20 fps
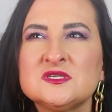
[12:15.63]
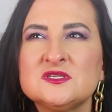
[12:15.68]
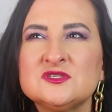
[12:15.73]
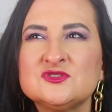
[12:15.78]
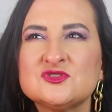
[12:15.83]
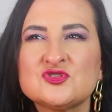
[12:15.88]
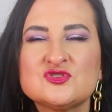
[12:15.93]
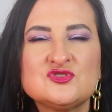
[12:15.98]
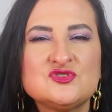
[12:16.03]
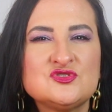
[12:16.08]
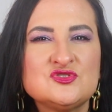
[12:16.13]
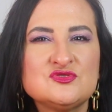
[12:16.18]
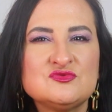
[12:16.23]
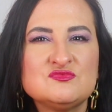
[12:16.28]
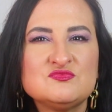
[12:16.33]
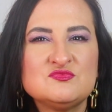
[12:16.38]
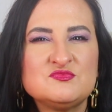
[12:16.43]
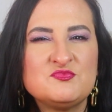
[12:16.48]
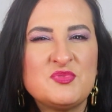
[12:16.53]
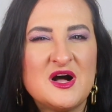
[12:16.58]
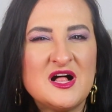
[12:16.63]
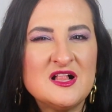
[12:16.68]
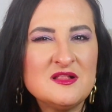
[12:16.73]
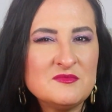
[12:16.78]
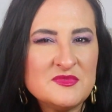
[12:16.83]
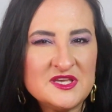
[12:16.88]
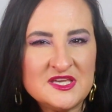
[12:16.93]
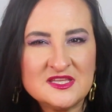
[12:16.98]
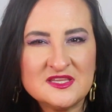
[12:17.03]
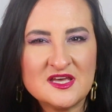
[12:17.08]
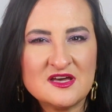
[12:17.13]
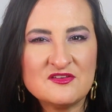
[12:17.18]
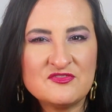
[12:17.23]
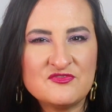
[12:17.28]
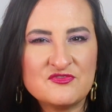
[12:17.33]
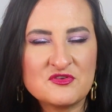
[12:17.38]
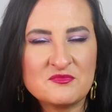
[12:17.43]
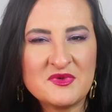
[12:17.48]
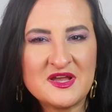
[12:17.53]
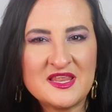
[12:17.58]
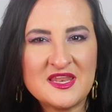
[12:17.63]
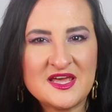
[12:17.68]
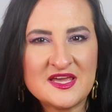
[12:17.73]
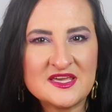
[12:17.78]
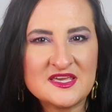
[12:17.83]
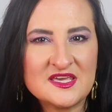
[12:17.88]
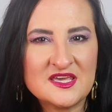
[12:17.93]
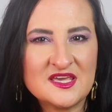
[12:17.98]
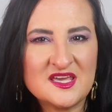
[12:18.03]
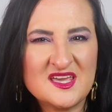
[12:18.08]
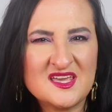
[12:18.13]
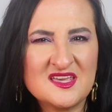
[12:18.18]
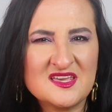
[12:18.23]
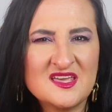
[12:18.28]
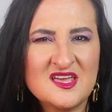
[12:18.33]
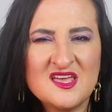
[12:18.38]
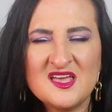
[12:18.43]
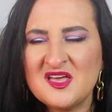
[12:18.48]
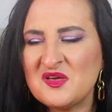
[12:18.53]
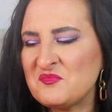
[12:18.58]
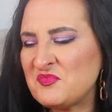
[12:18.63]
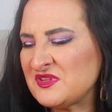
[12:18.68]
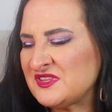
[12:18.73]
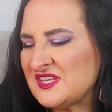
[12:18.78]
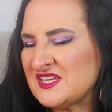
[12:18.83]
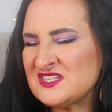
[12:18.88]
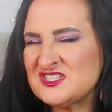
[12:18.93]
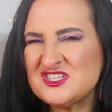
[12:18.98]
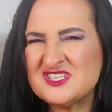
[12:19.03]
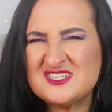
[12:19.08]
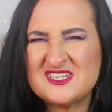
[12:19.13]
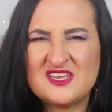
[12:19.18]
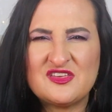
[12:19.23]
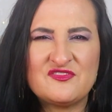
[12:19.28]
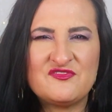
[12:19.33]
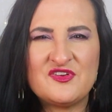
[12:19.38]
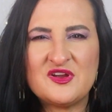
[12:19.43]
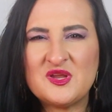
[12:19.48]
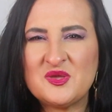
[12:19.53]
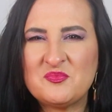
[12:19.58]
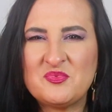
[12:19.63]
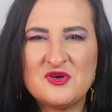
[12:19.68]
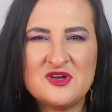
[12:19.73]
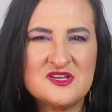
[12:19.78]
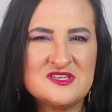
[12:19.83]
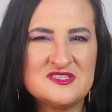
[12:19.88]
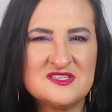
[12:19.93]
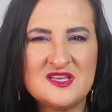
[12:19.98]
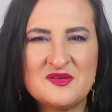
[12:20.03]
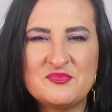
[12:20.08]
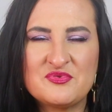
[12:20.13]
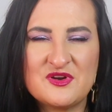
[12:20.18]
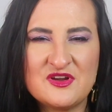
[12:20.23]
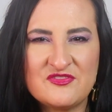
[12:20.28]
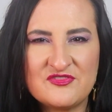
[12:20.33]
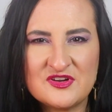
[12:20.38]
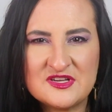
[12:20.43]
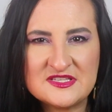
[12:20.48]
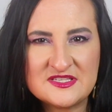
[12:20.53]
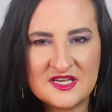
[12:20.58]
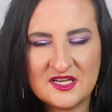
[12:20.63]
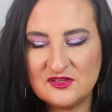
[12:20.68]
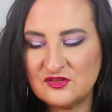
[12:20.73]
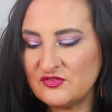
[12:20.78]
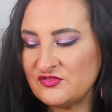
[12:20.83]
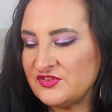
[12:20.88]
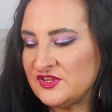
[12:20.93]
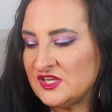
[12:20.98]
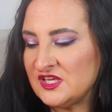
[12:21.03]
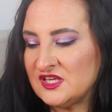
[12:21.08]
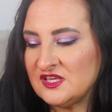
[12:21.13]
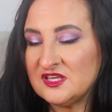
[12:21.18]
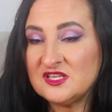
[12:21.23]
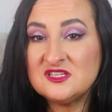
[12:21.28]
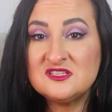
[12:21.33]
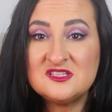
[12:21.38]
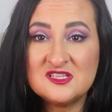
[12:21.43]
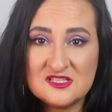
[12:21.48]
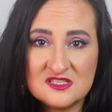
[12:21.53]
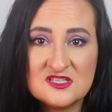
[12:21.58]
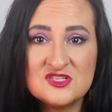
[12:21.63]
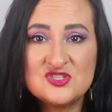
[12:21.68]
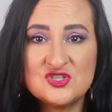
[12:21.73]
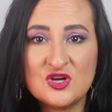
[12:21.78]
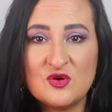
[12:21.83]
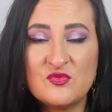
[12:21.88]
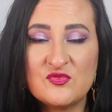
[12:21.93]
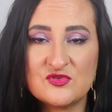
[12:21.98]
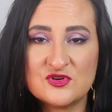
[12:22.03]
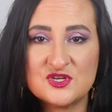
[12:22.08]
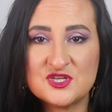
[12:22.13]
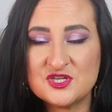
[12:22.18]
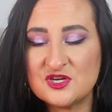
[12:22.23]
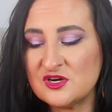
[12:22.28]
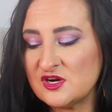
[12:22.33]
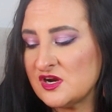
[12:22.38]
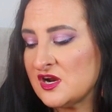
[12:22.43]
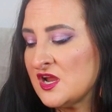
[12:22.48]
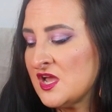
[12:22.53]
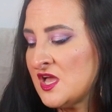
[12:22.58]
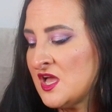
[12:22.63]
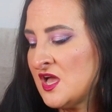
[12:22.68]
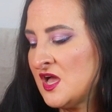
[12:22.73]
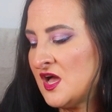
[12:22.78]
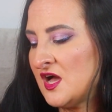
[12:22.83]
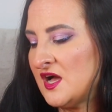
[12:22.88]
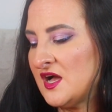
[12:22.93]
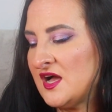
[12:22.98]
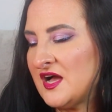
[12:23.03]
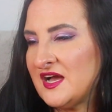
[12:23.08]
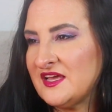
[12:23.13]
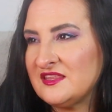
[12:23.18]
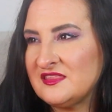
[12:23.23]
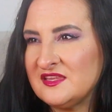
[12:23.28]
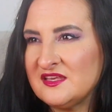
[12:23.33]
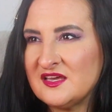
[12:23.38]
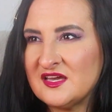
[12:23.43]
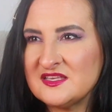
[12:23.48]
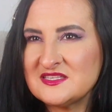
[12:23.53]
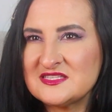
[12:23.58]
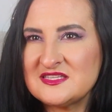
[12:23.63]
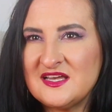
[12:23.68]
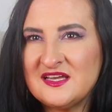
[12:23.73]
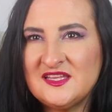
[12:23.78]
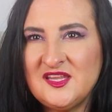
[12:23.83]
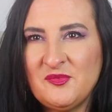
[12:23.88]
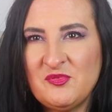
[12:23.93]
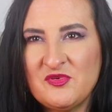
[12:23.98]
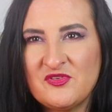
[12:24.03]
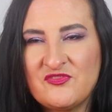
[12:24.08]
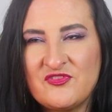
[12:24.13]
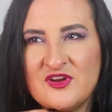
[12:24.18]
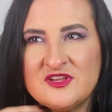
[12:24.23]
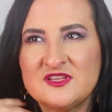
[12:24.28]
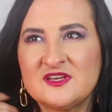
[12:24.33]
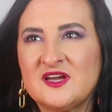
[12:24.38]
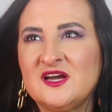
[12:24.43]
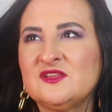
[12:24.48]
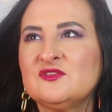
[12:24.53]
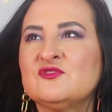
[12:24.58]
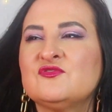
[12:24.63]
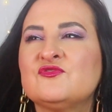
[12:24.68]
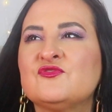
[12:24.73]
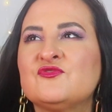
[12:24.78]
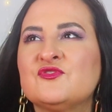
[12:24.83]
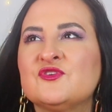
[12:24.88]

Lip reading: not balmy enough for my liking, but that's just like a very personal preference kind of thing. It did the job for sure. I think I slightly prefer the kind of